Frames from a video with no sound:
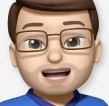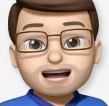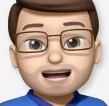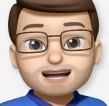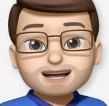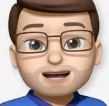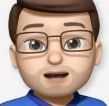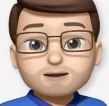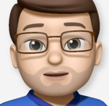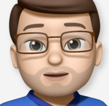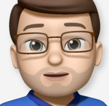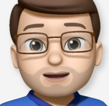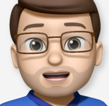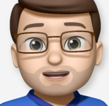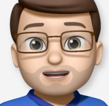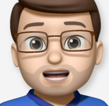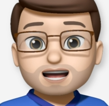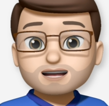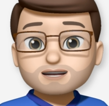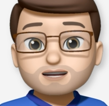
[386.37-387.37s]
I know for
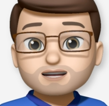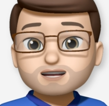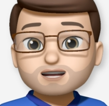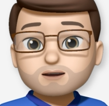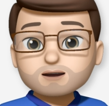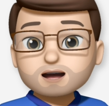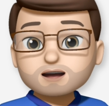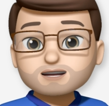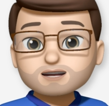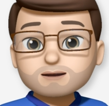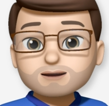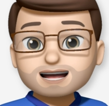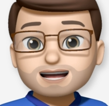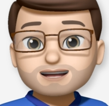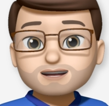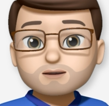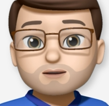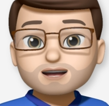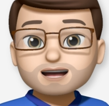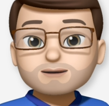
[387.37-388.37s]
me the extra 2 hours of
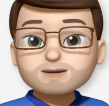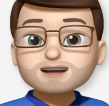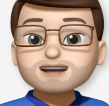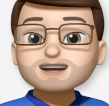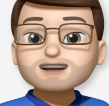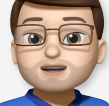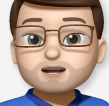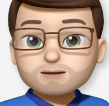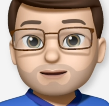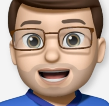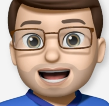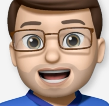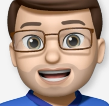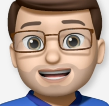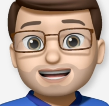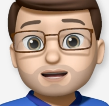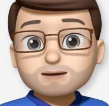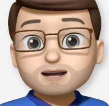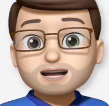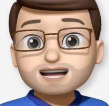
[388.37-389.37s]
battery will come in super
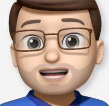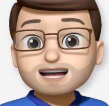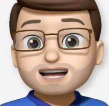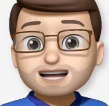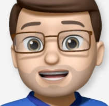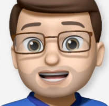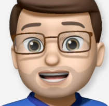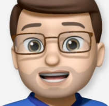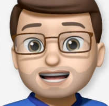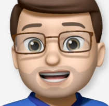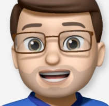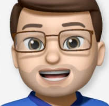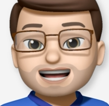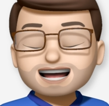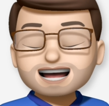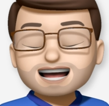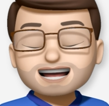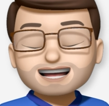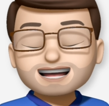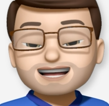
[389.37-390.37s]
handy when teaching,
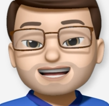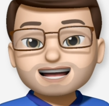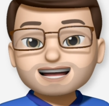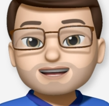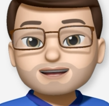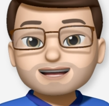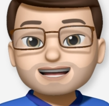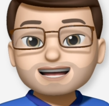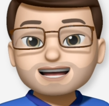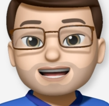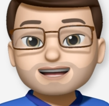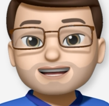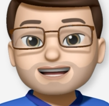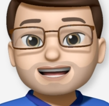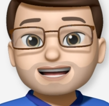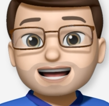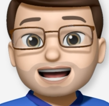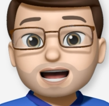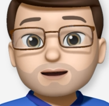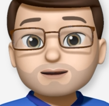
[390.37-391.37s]
and I genuinely can't
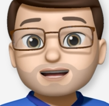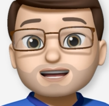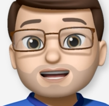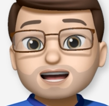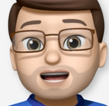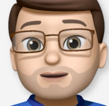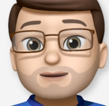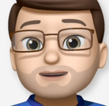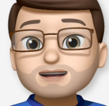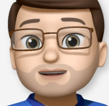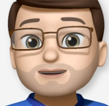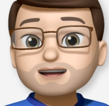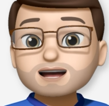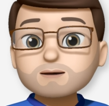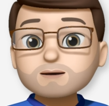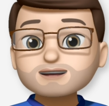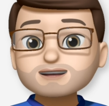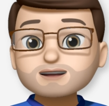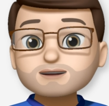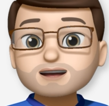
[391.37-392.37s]
tell you how many times I
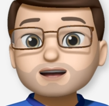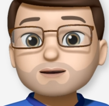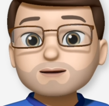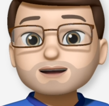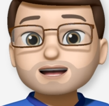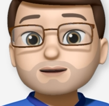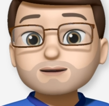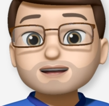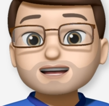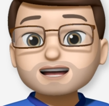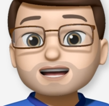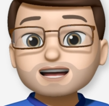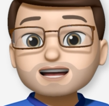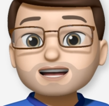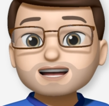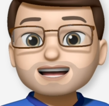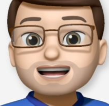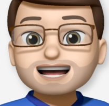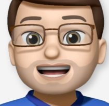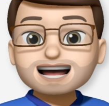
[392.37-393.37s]
found myself opening up
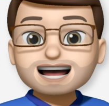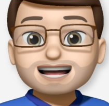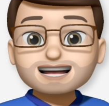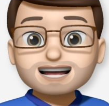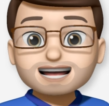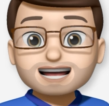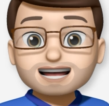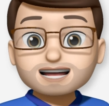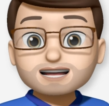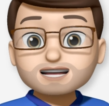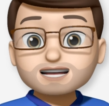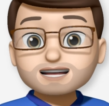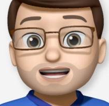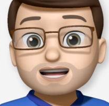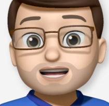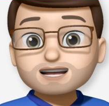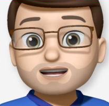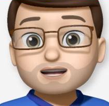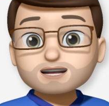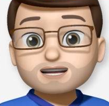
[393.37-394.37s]
Search and taking
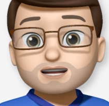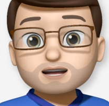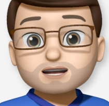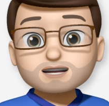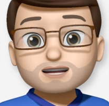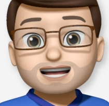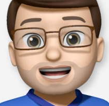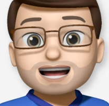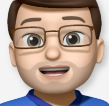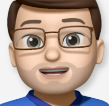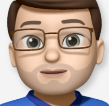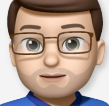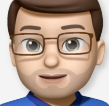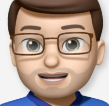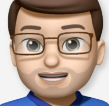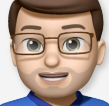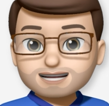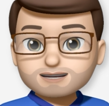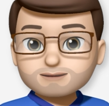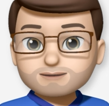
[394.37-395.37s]
screenshots using the action
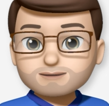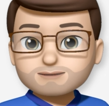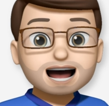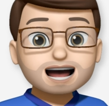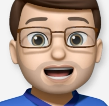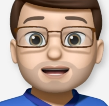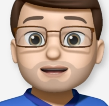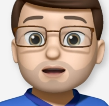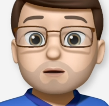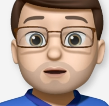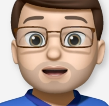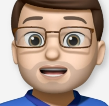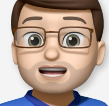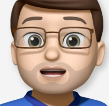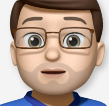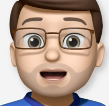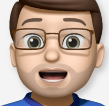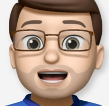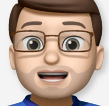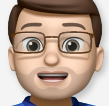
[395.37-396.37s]
button. And if you want to
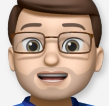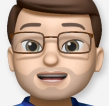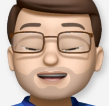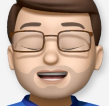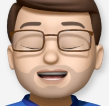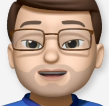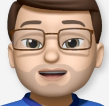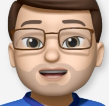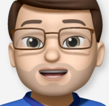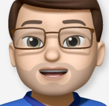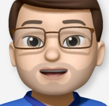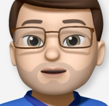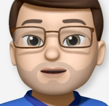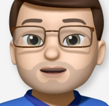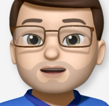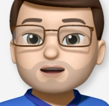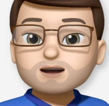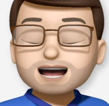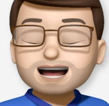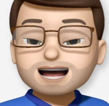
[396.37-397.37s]
see what else Skriva can do
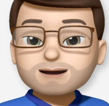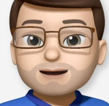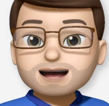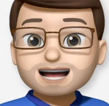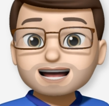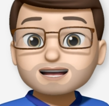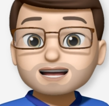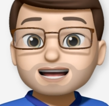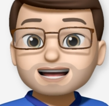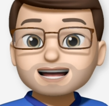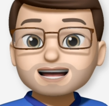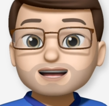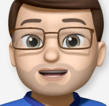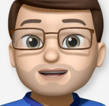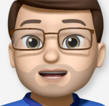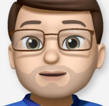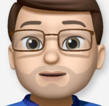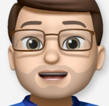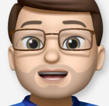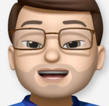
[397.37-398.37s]
with your iPad in the
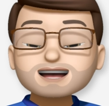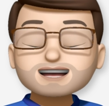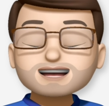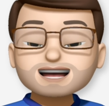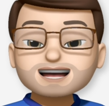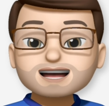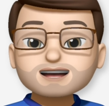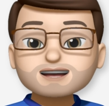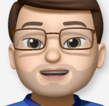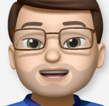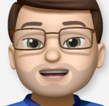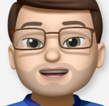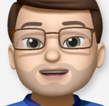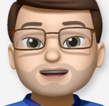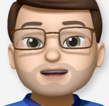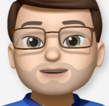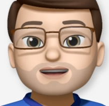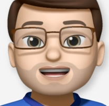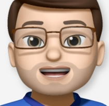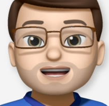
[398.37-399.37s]
classroom, check out the rest
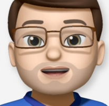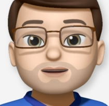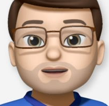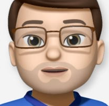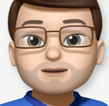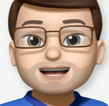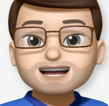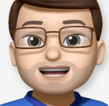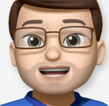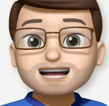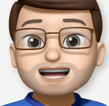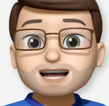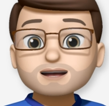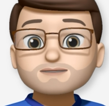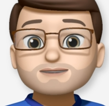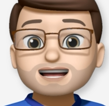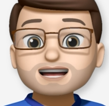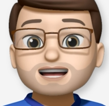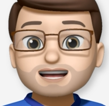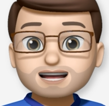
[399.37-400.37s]
of our videos we've made in
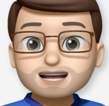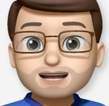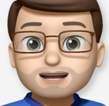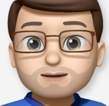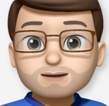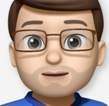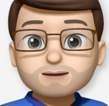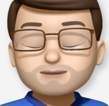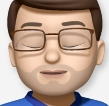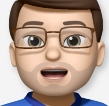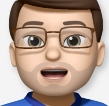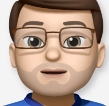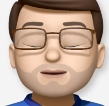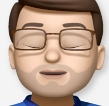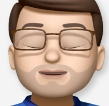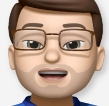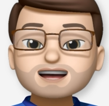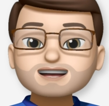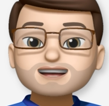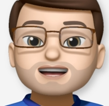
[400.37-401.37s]
collaboration.
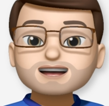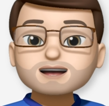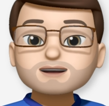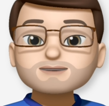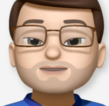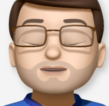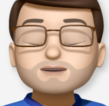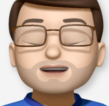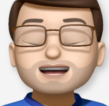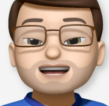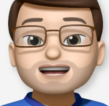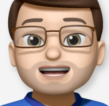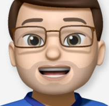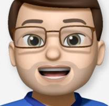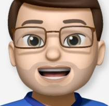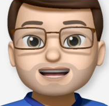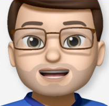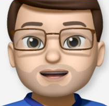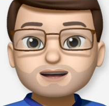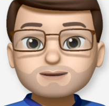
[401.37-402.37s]
But that's enough from me
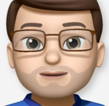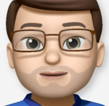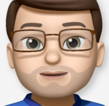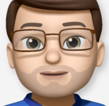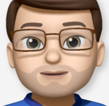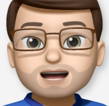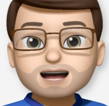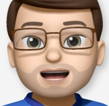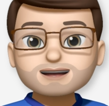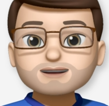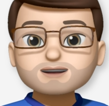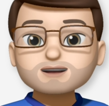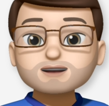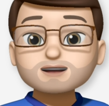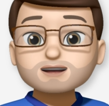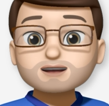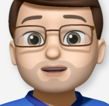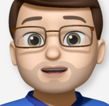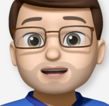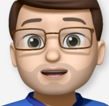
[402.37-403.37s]
today though. I've got a
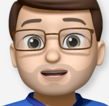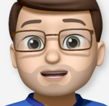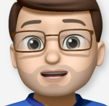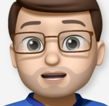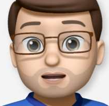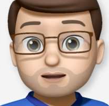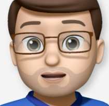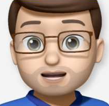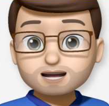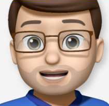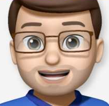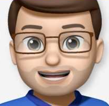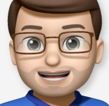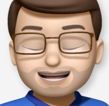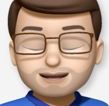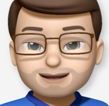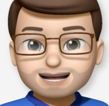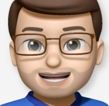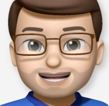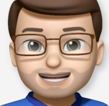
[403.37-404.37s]
two-toed sloth to go and
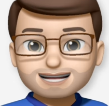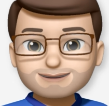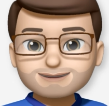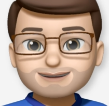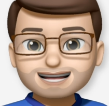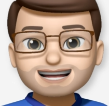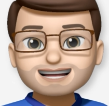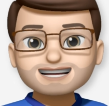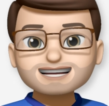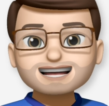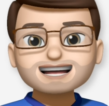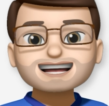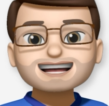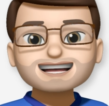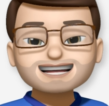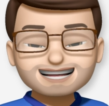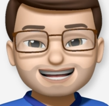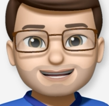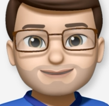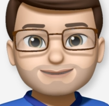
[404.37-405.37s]
learn about. I'll see you
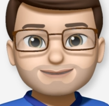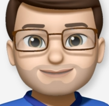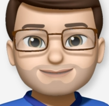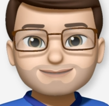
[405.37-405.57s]
next time.